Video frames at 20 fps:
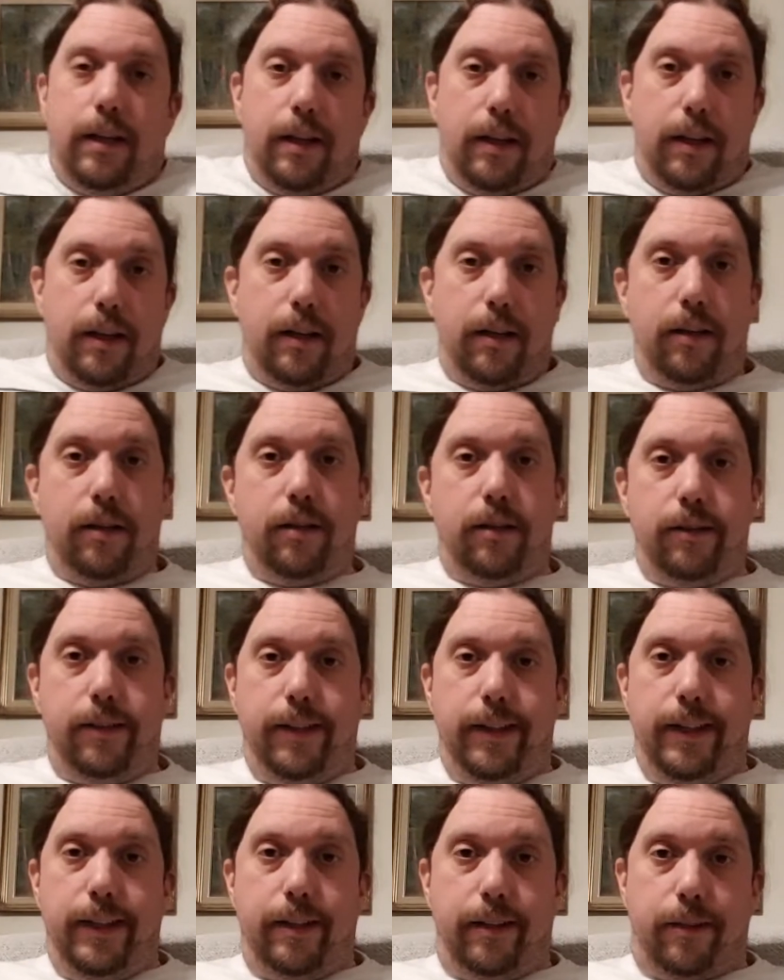Fopp.
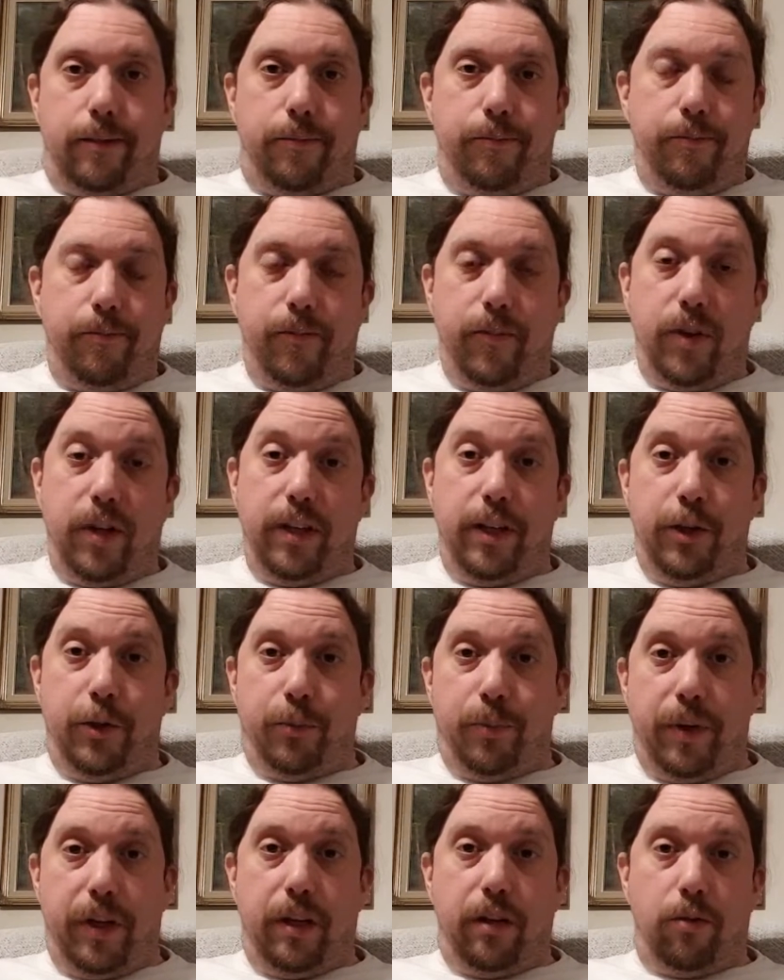Yeah, I did
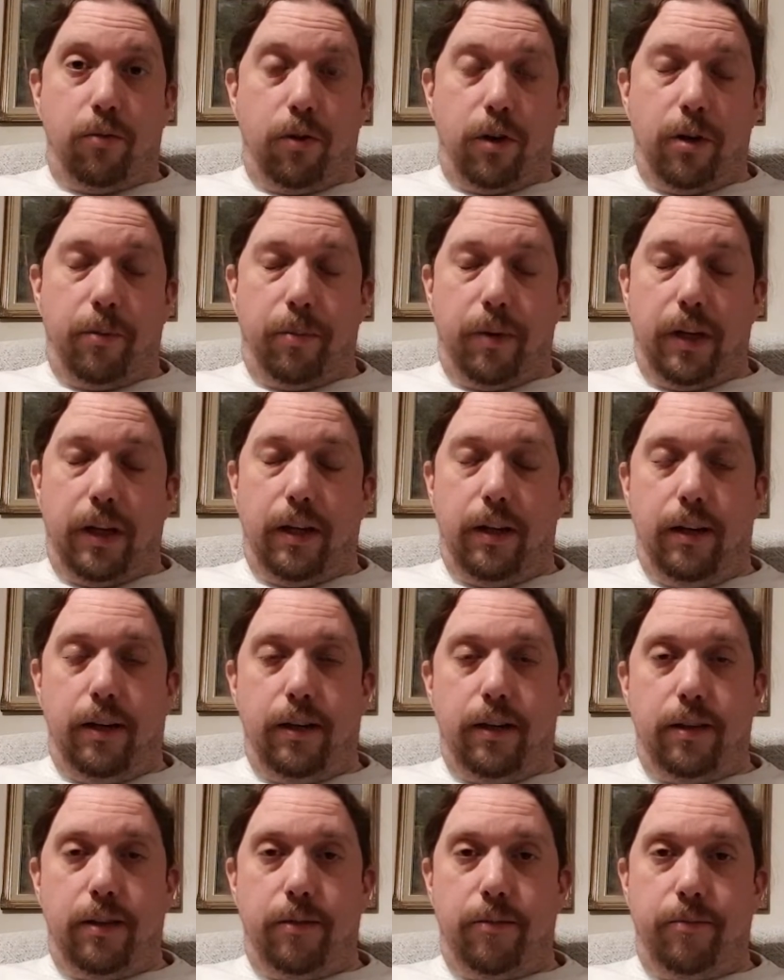spend quite a bit.
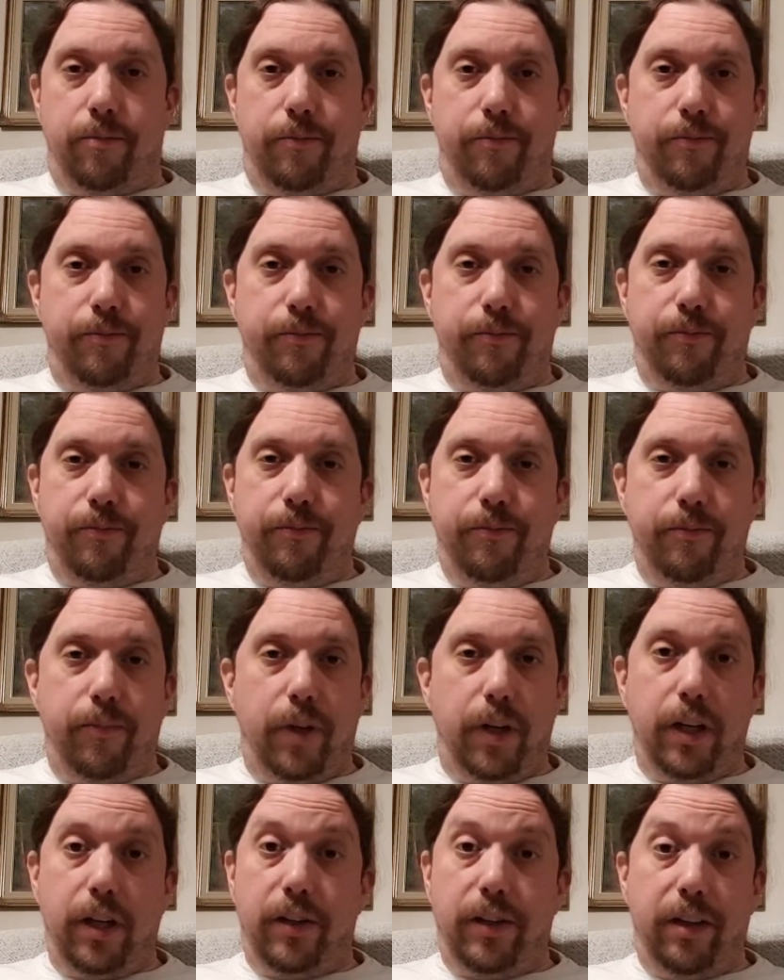
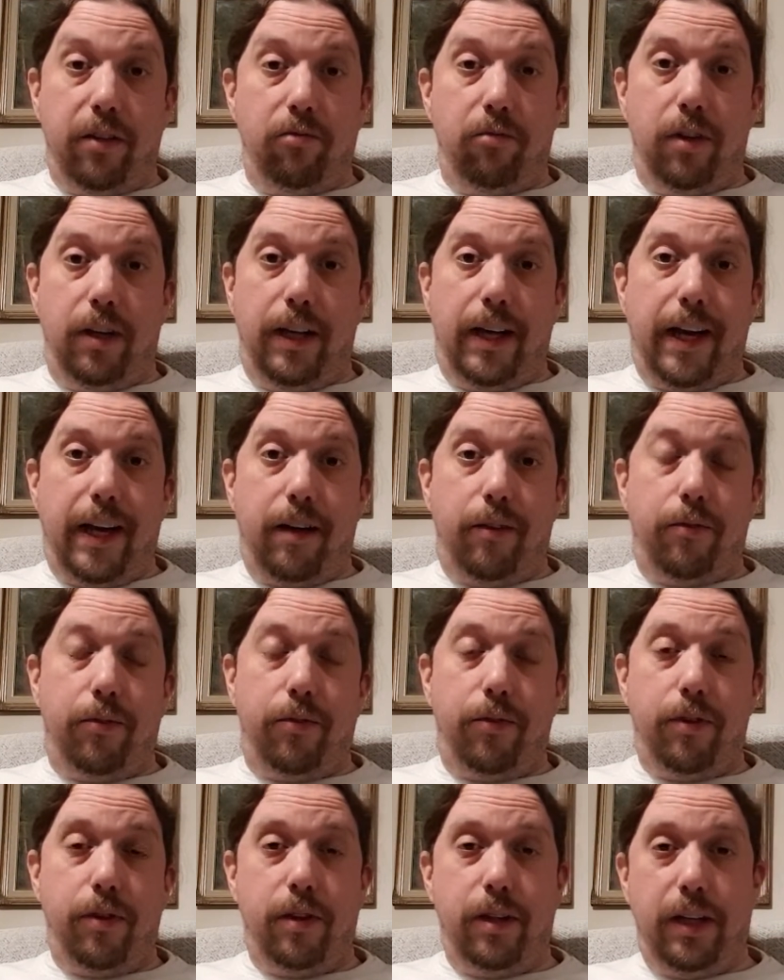Money I didn't really have.
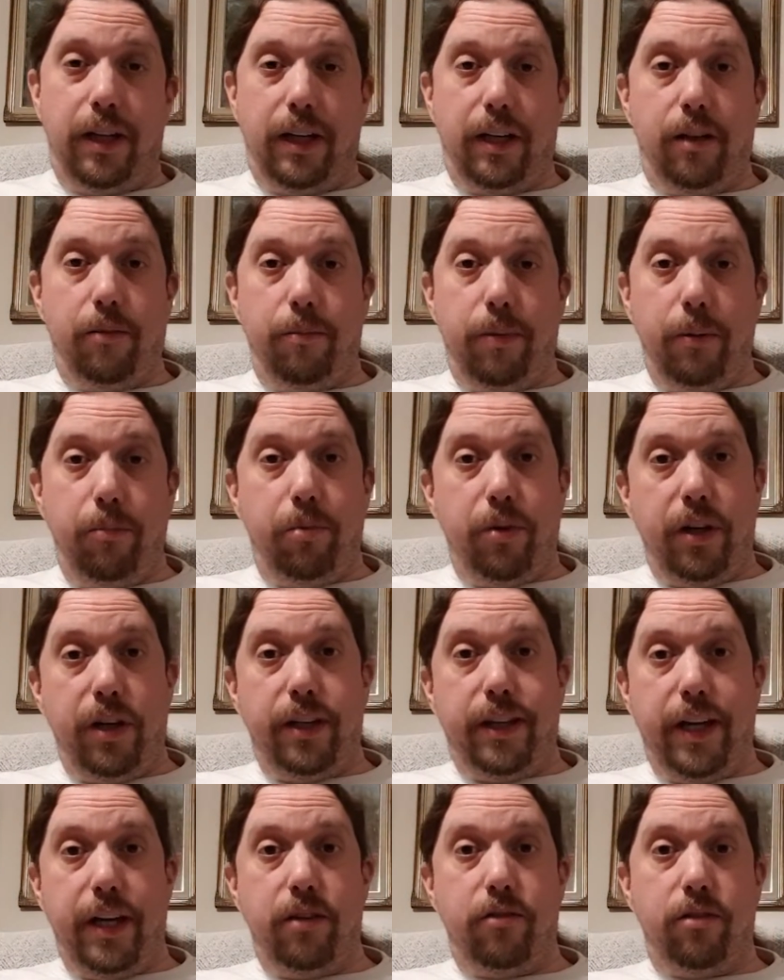It can be pretty
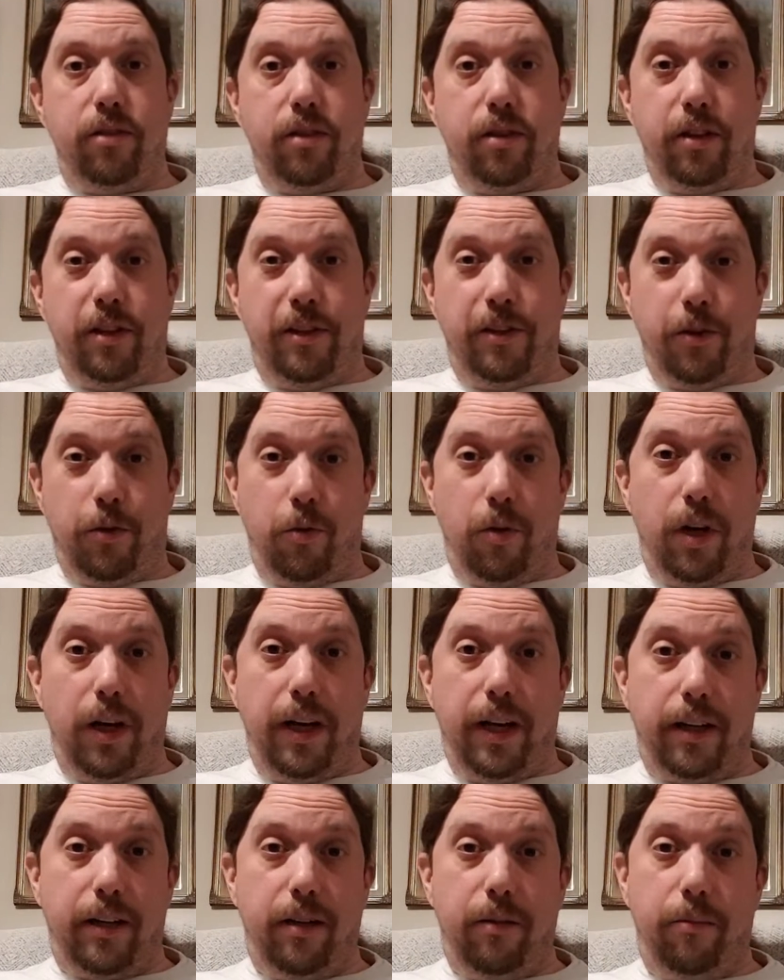dangerous, this whole
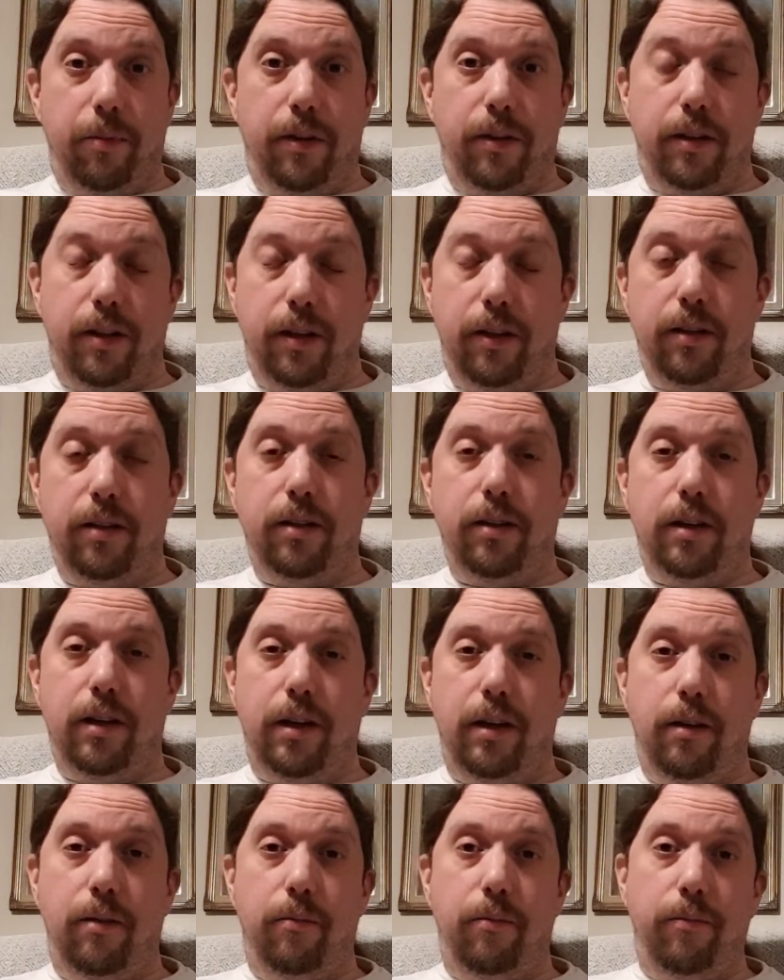collecting business.
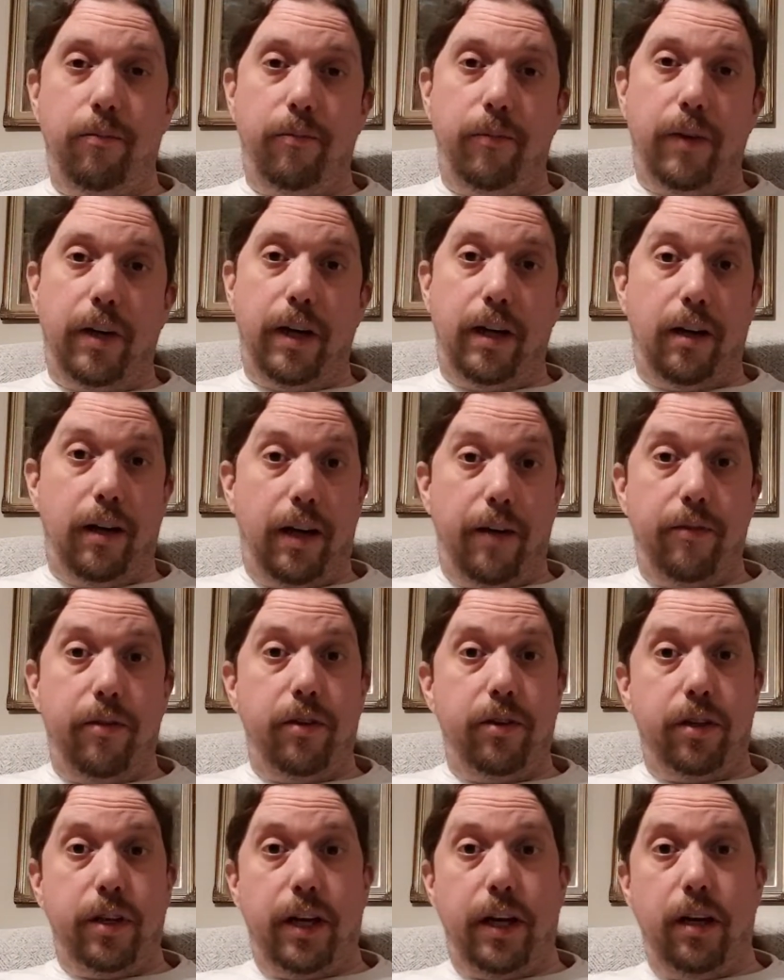And I have to
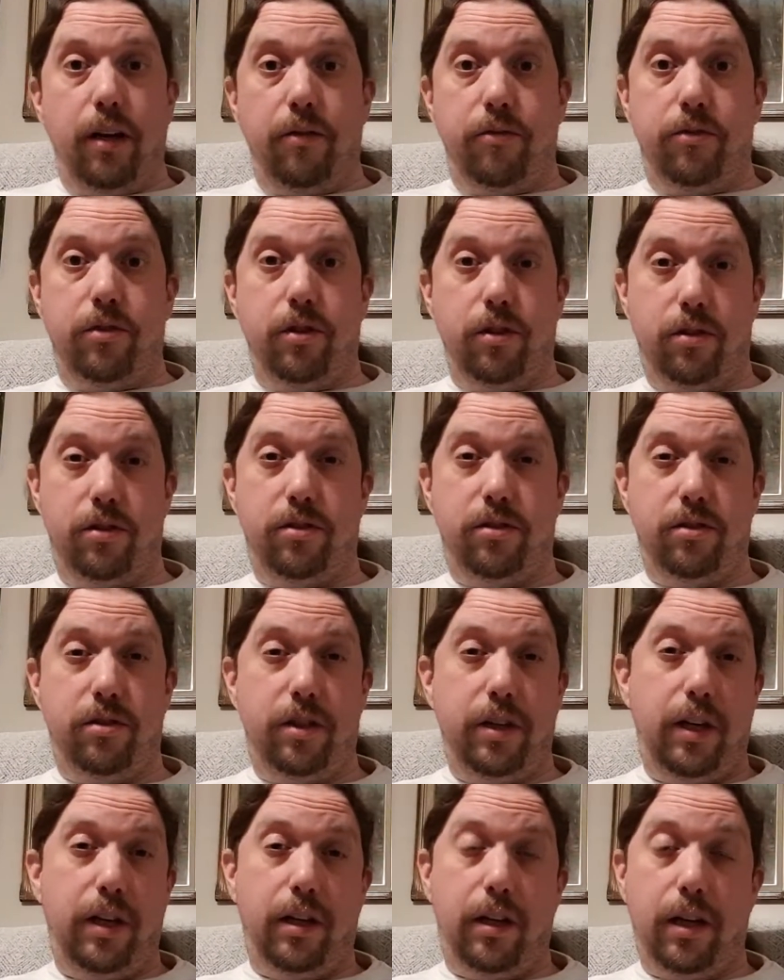say, I've just
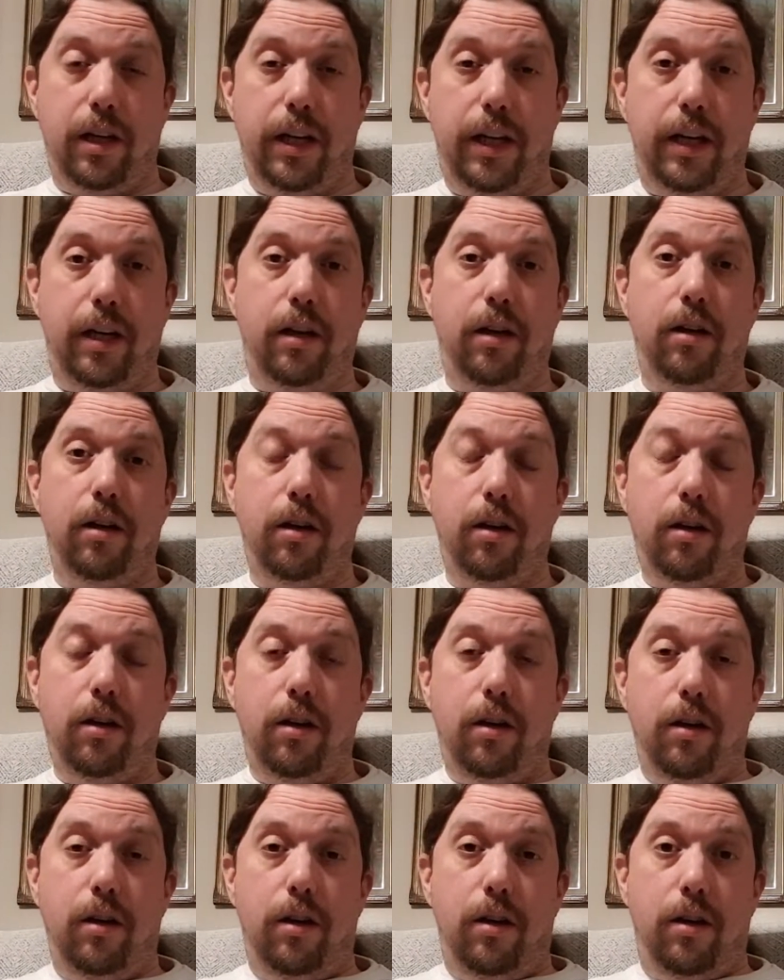steered clear
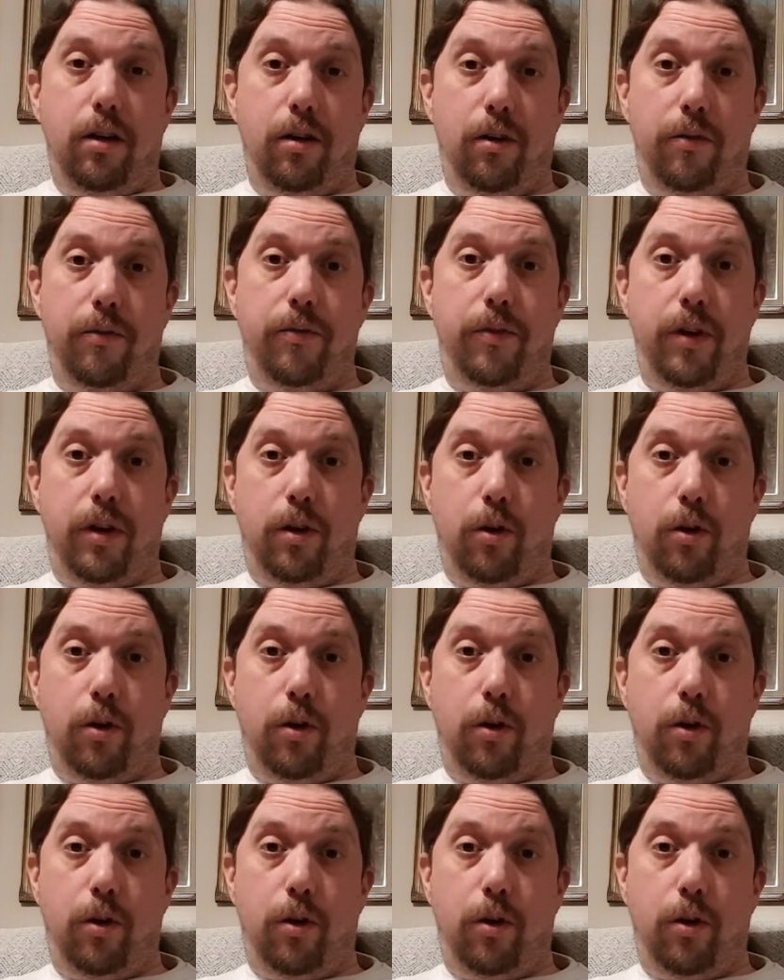of the